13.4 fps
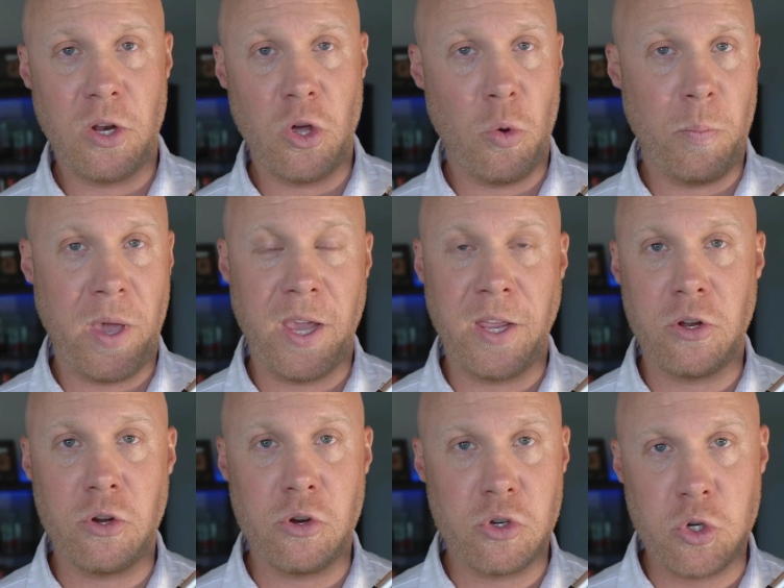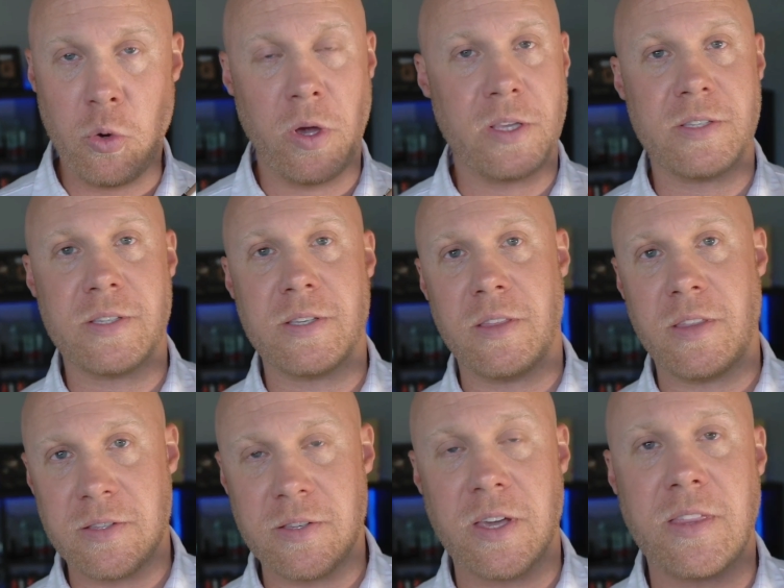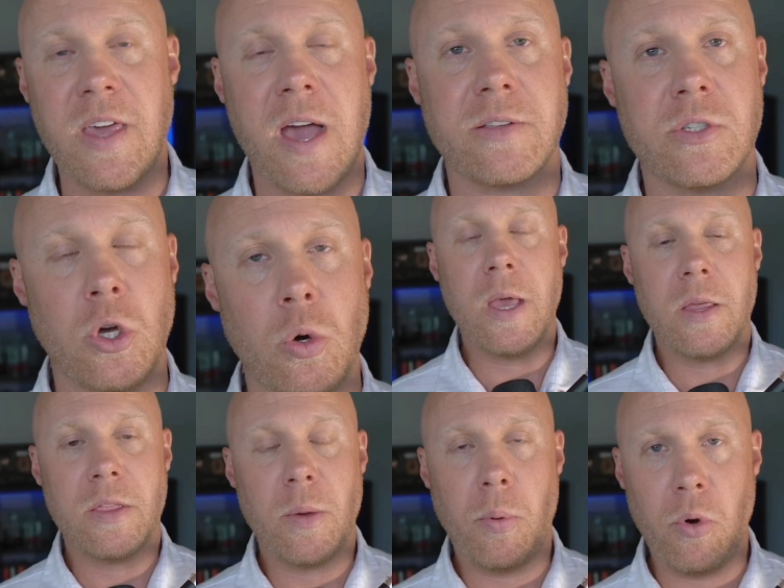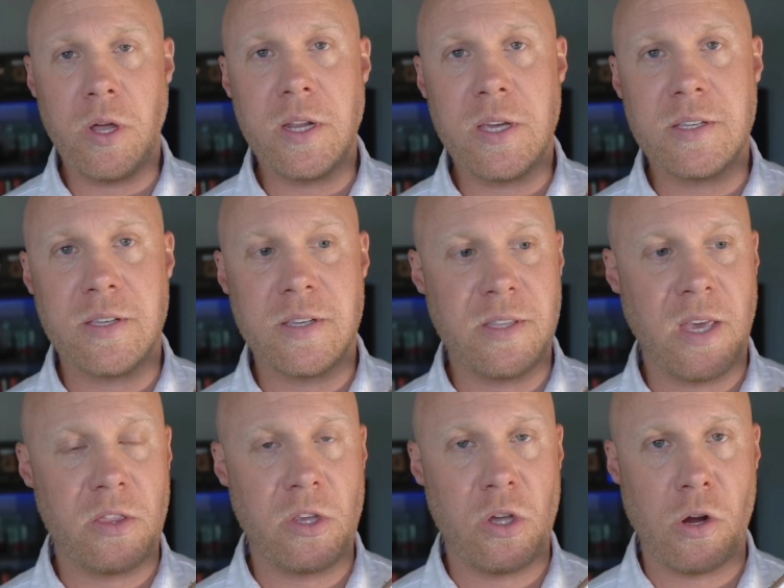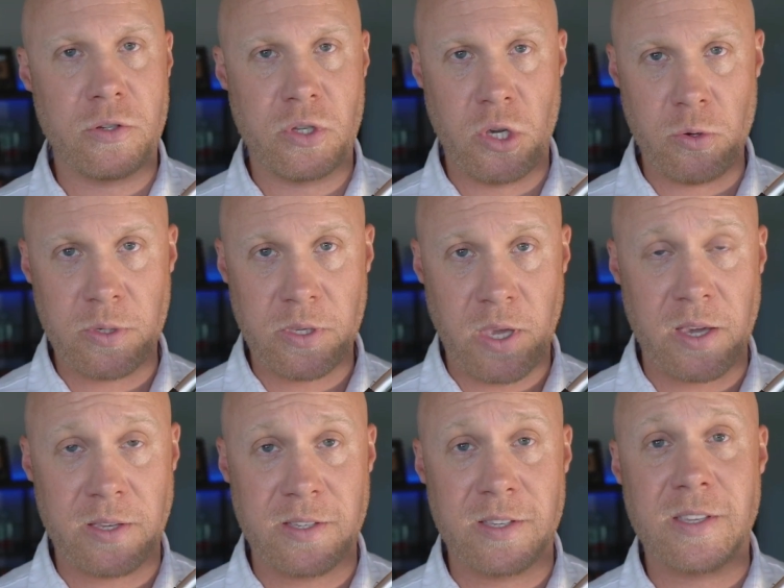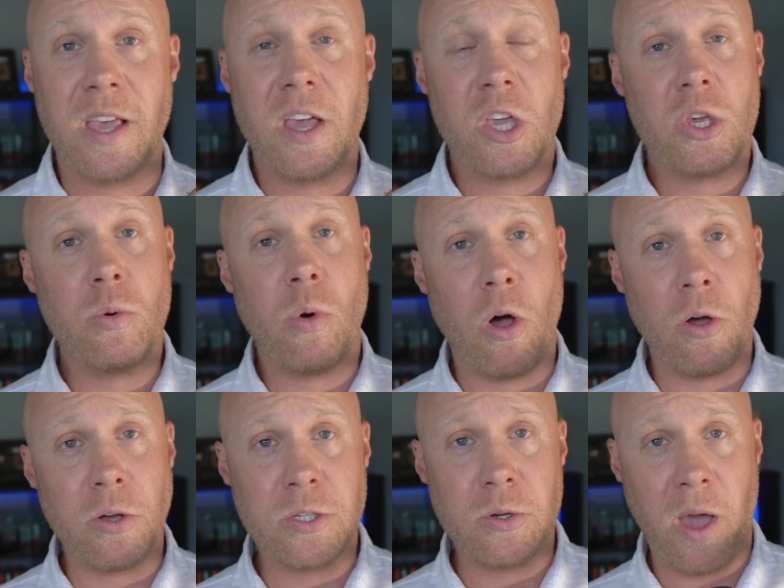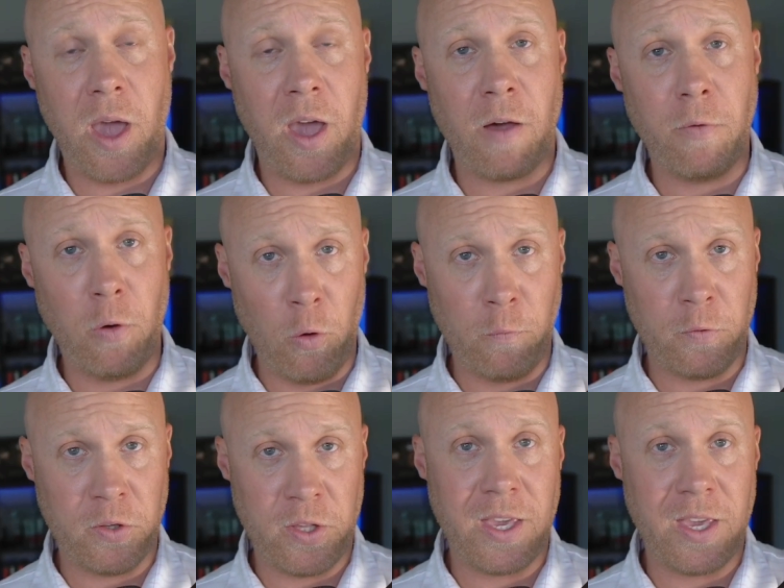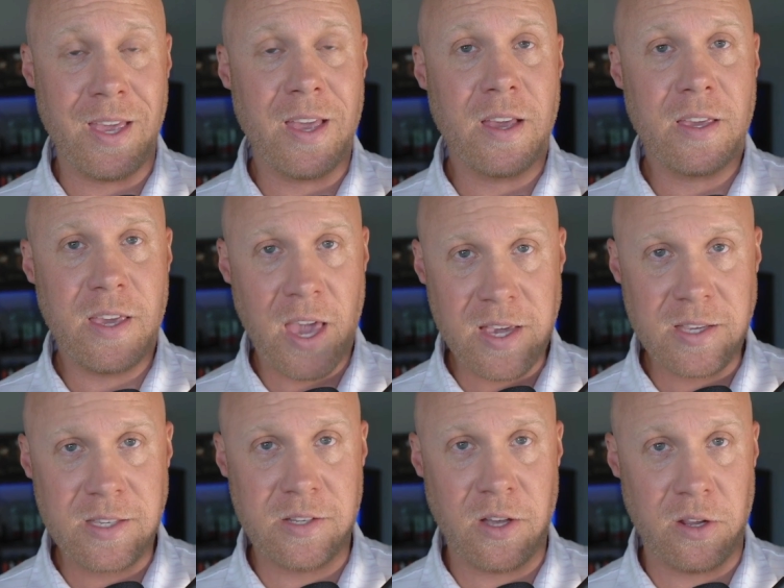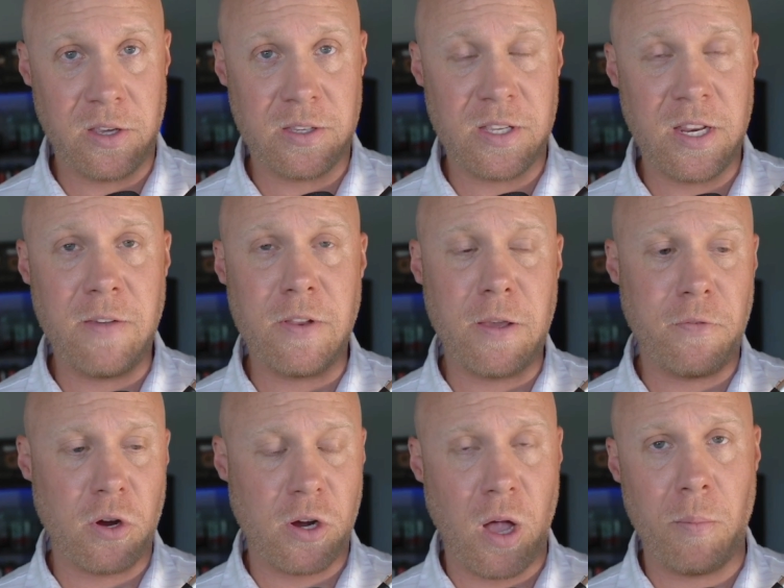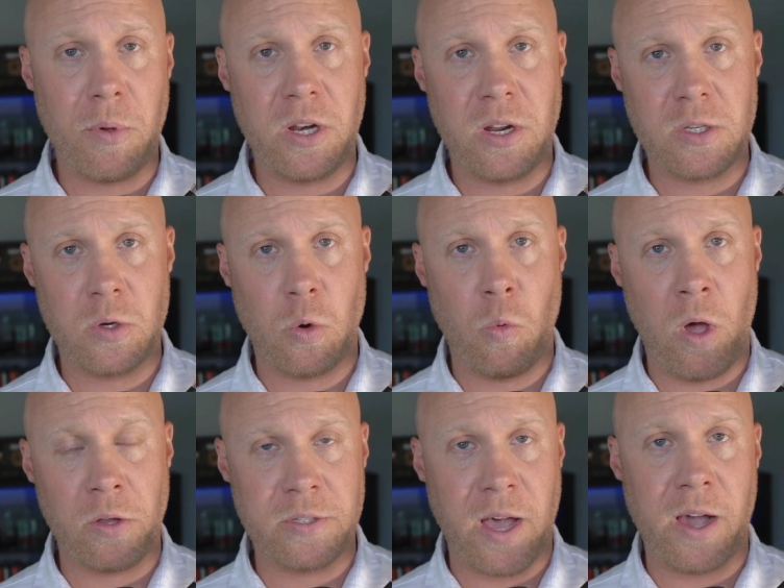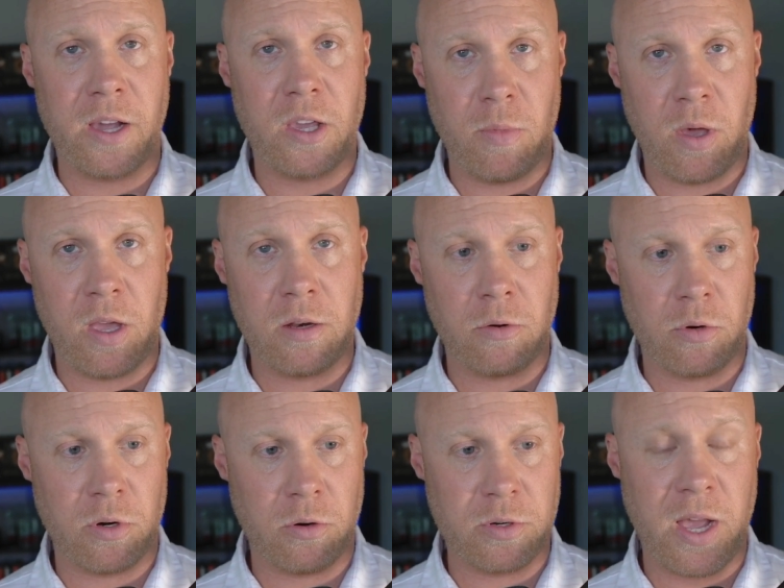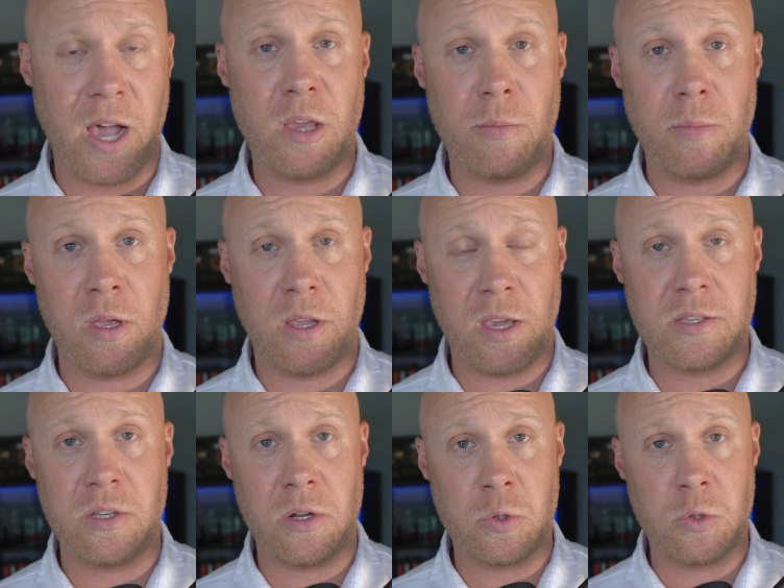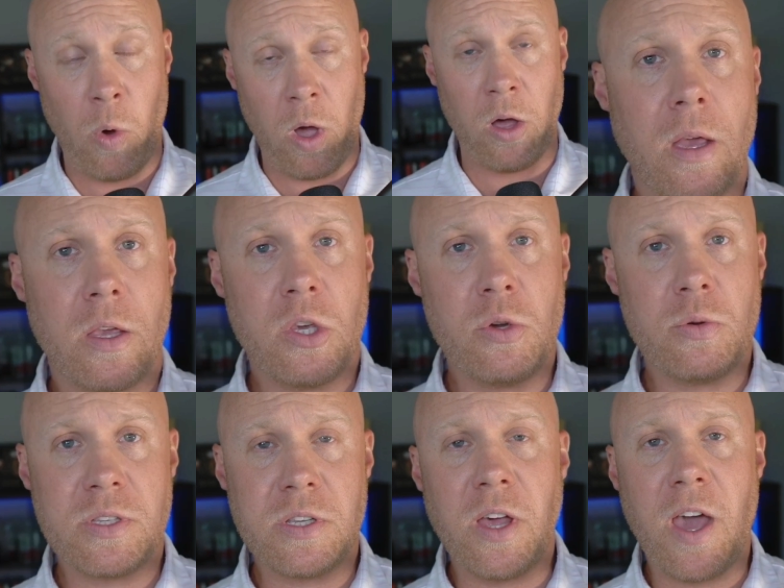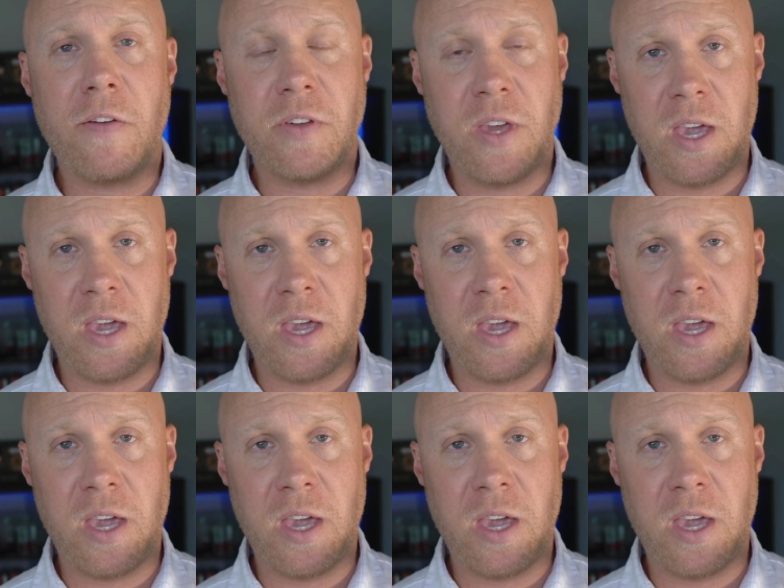pain in your joints and things like that. So the point is that there's use cases. You also have, hopefully, case studies. And even if your company doesn't well document or document case studies well, you still have case